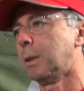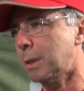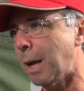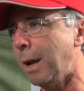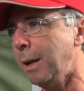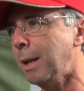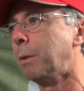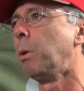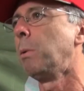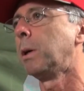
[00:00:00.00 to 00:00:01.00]
sign
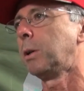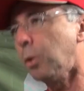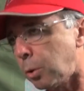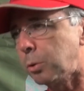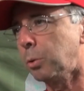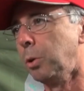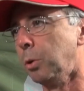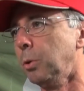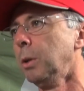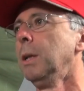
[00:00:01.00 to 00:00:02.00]
and we will return to
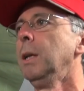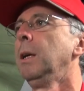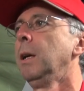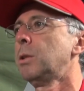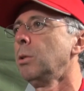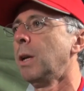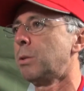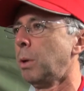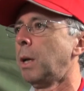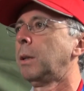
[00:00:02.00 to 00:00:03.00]
you as soon as we are